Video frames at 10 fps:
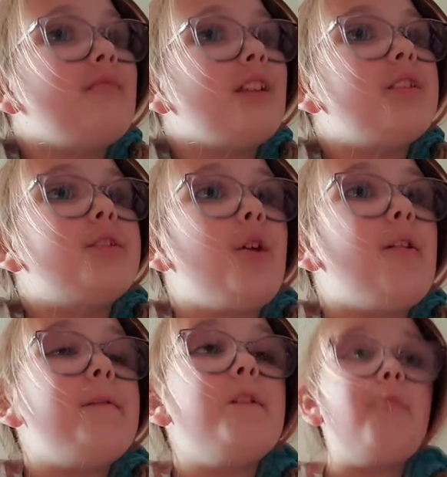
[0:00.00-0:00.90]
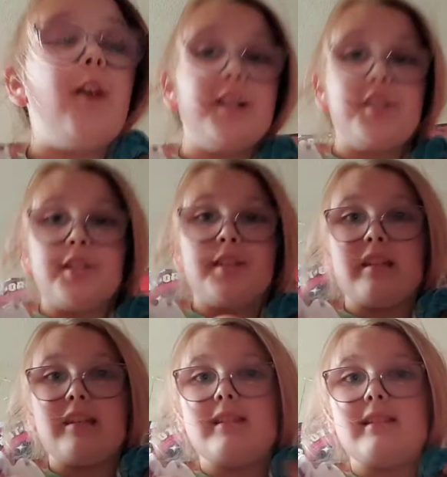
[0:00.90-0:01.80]
So if you're watching
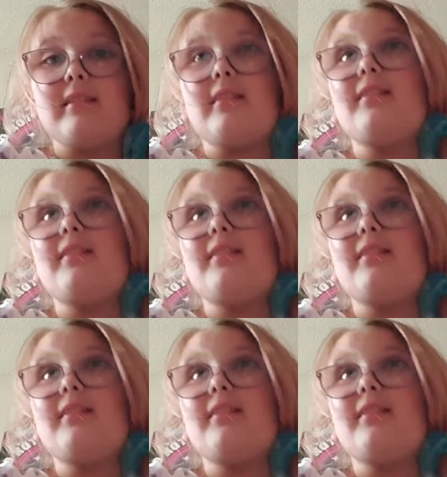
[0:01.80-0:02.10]
this,